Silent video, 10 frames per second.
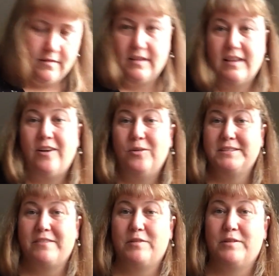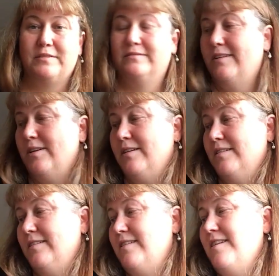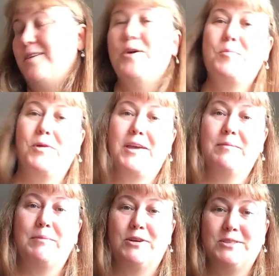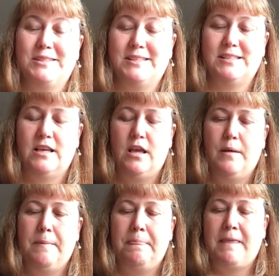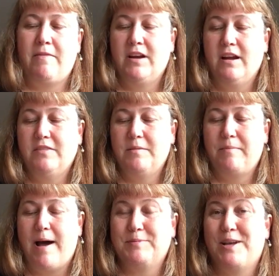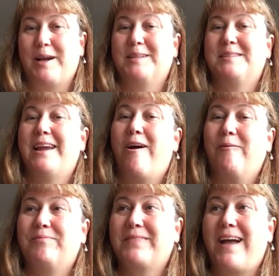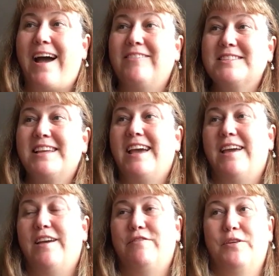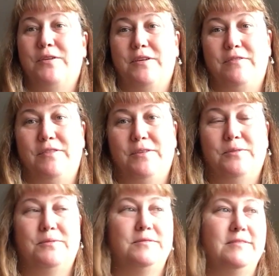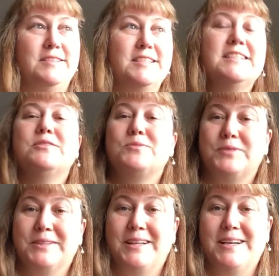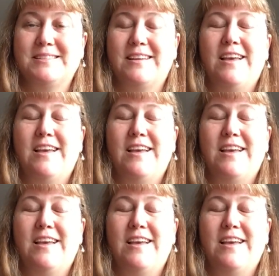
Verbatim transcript: I always have a notebook in my purses. And then I got the pop sockets. Now I have to say, if you didn't realize,